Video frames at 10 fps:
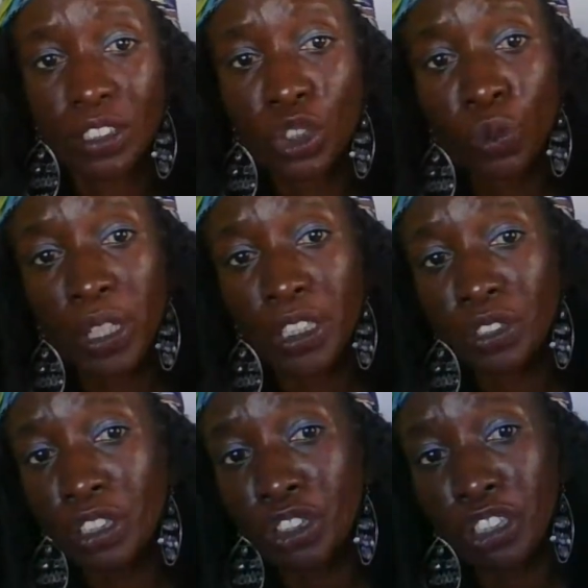Do it.
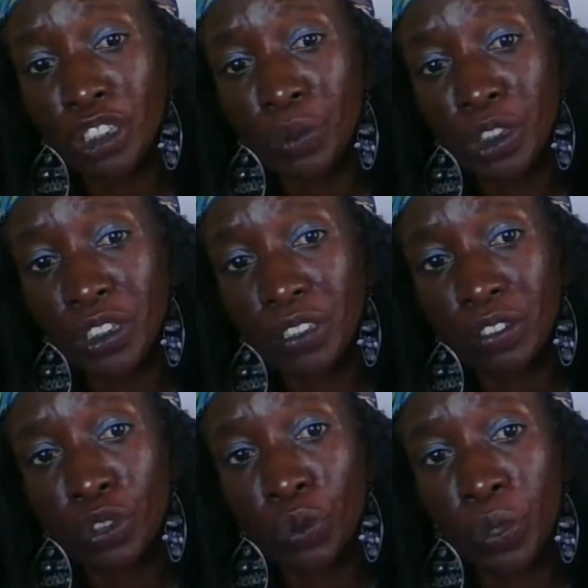Trust your
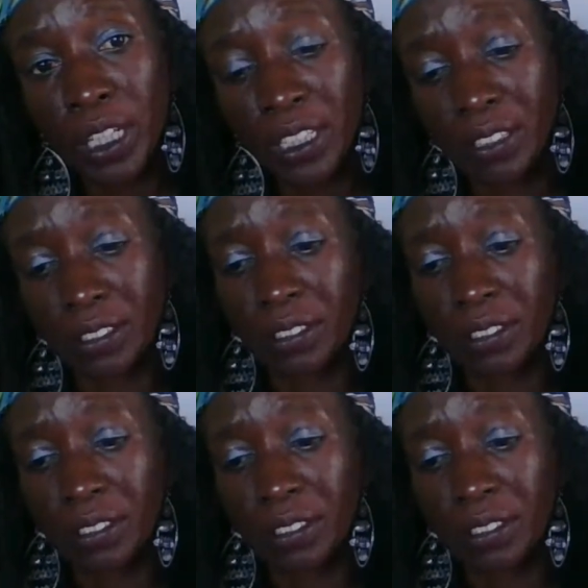intuition. Do it.